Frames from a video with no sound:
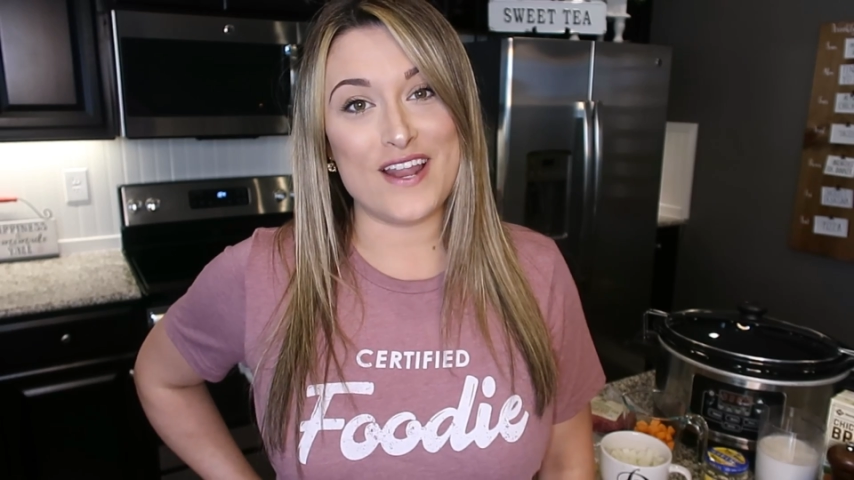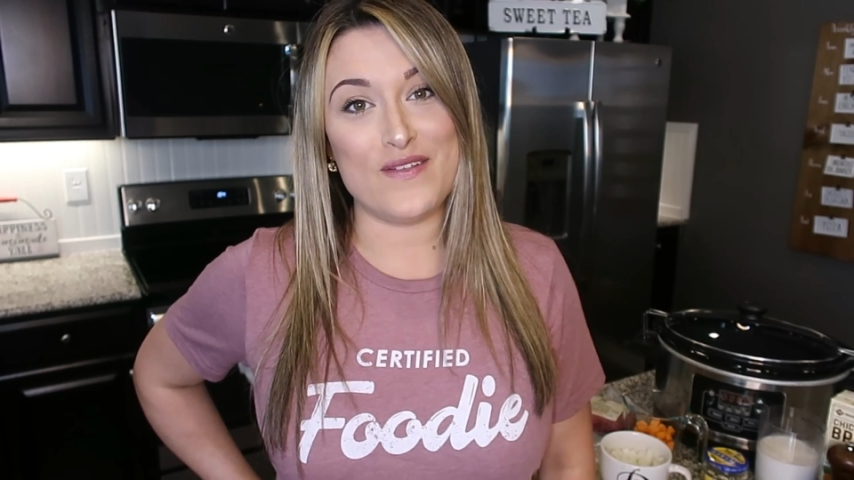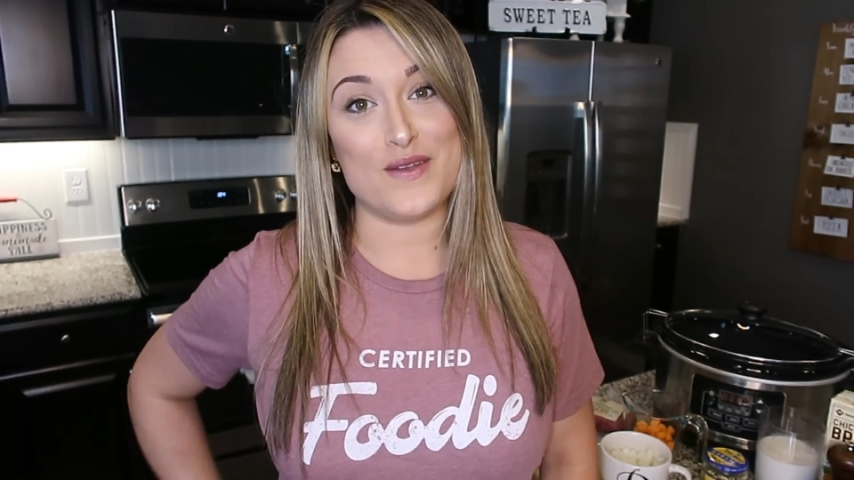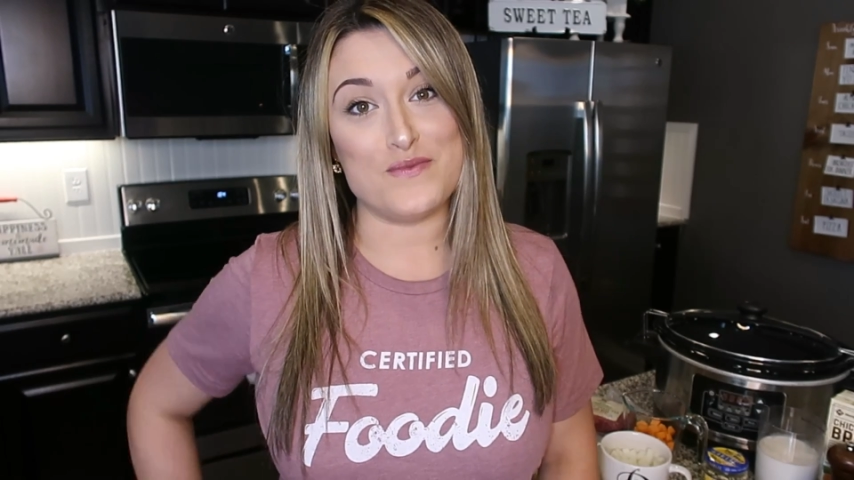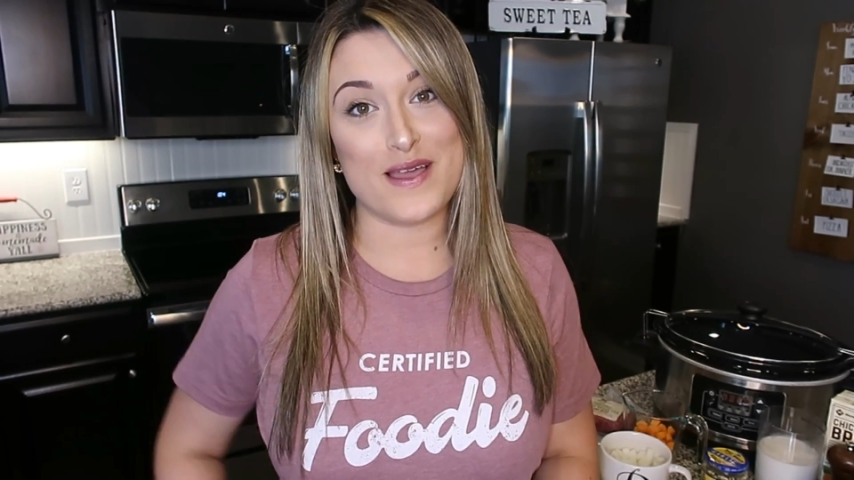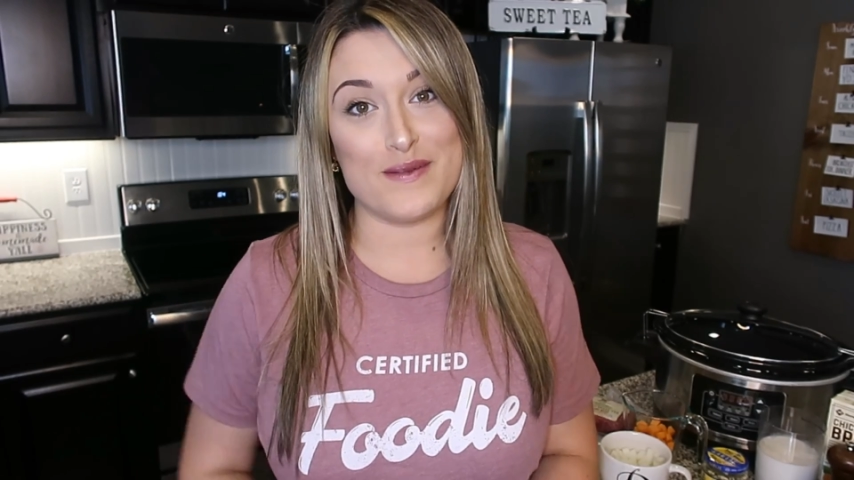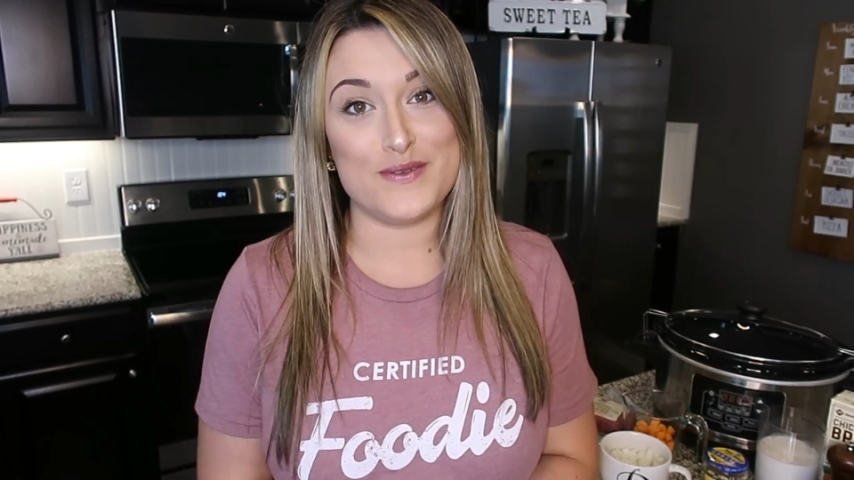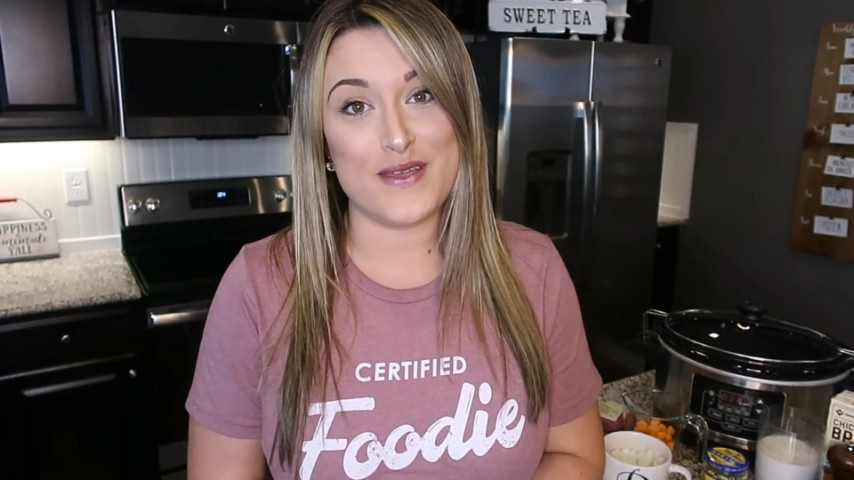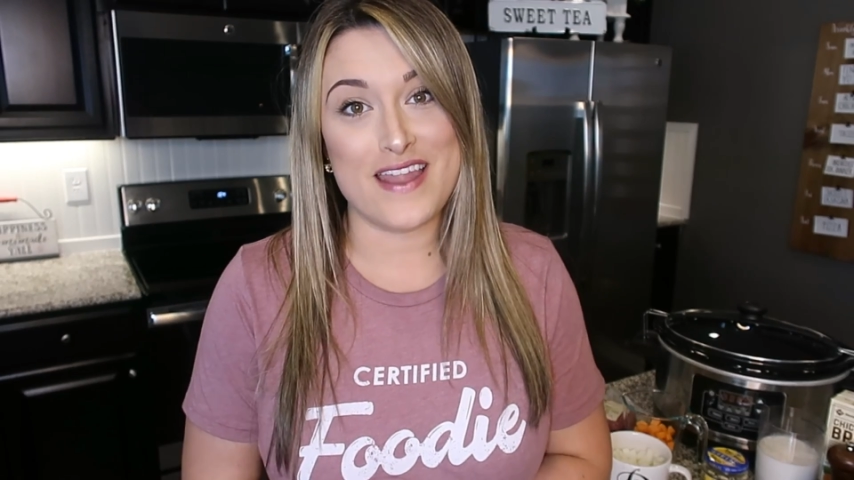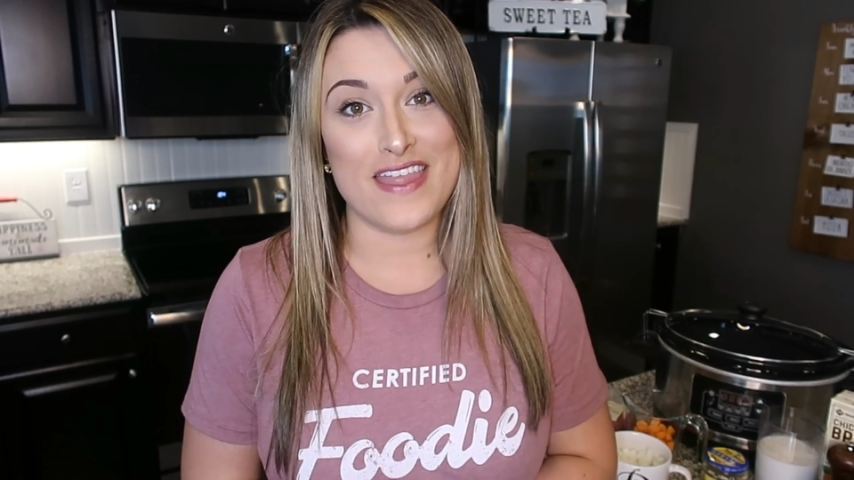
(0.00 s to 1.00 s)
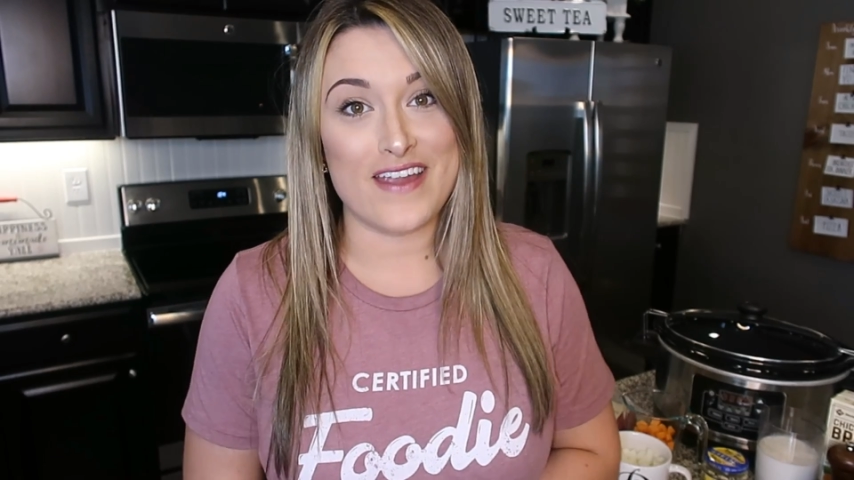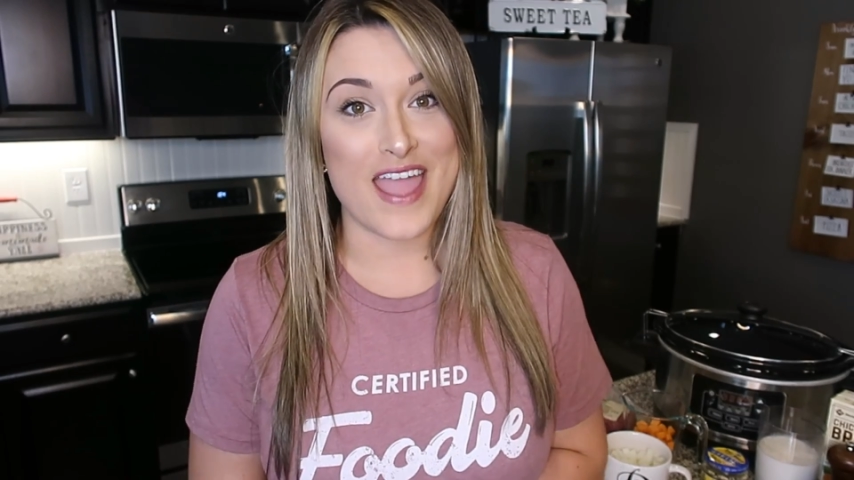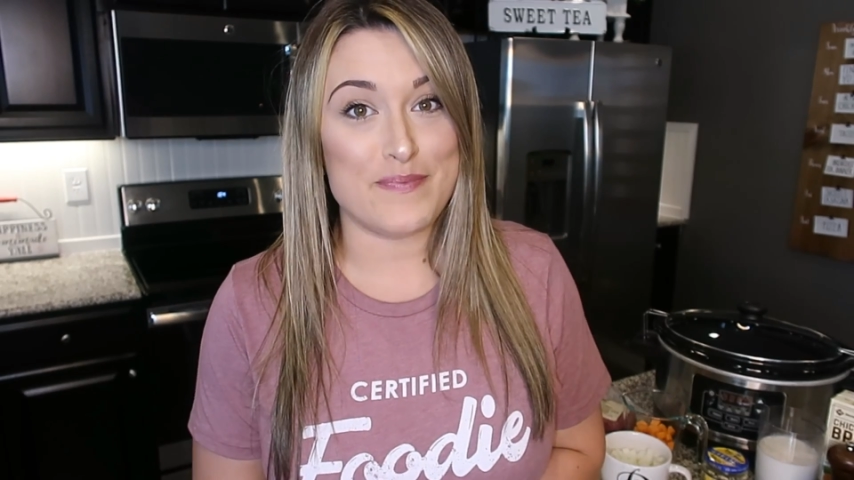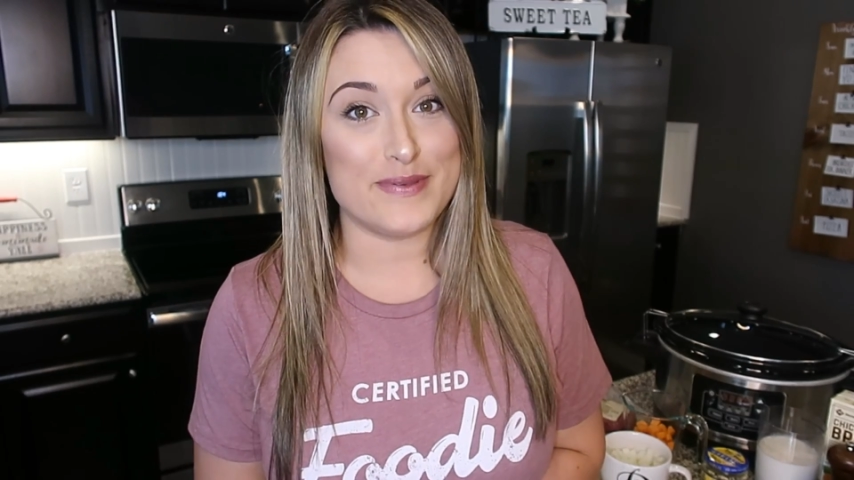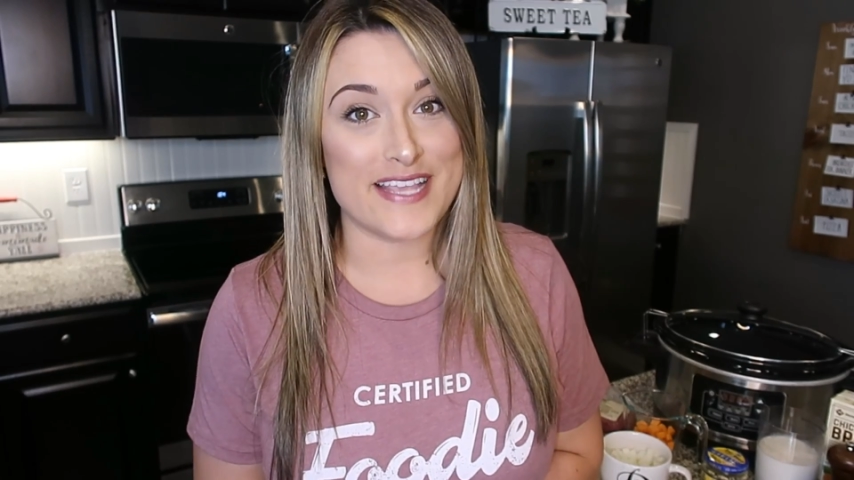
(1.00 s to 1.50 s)
channel and welcome to another
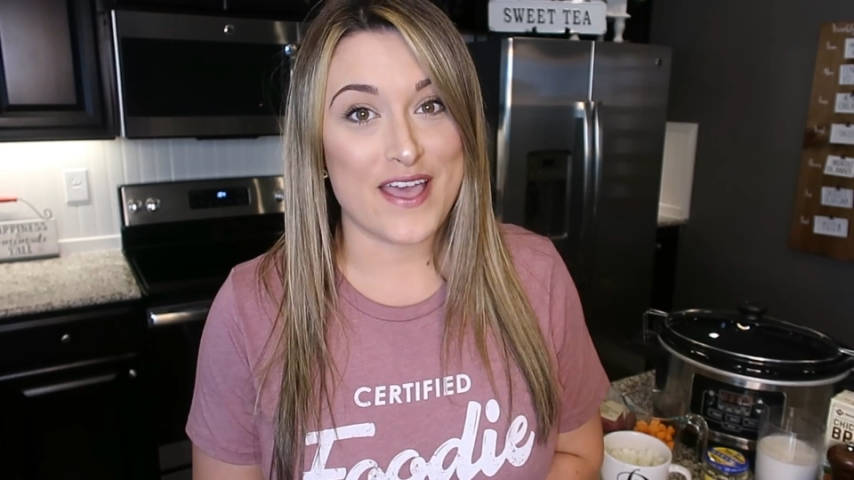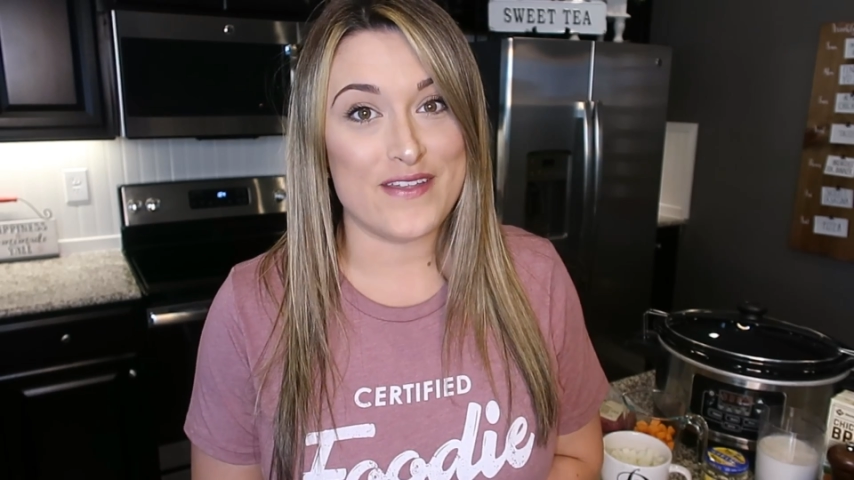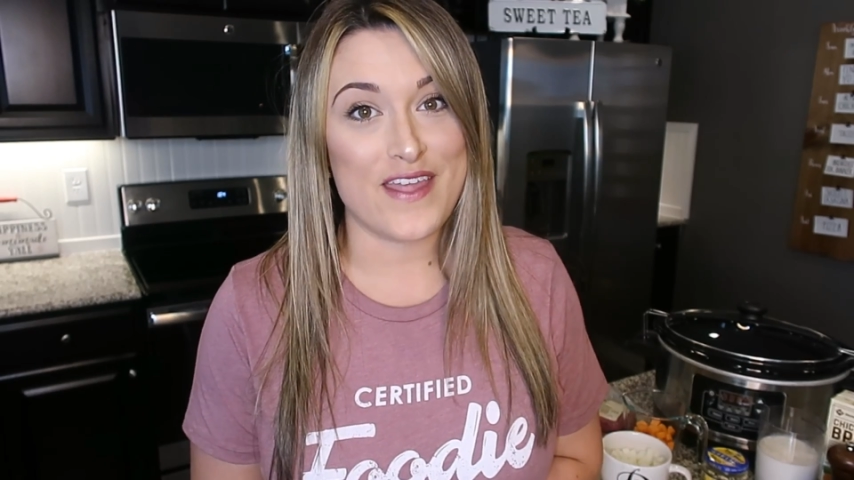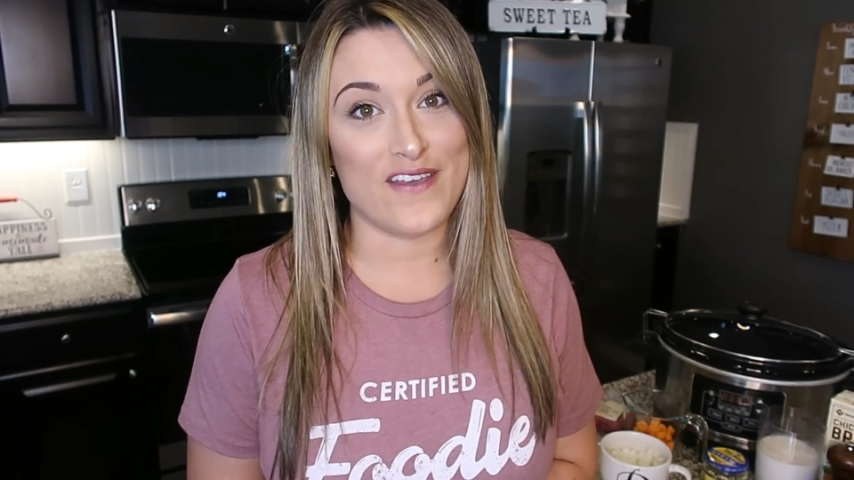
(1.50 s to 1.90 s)
episode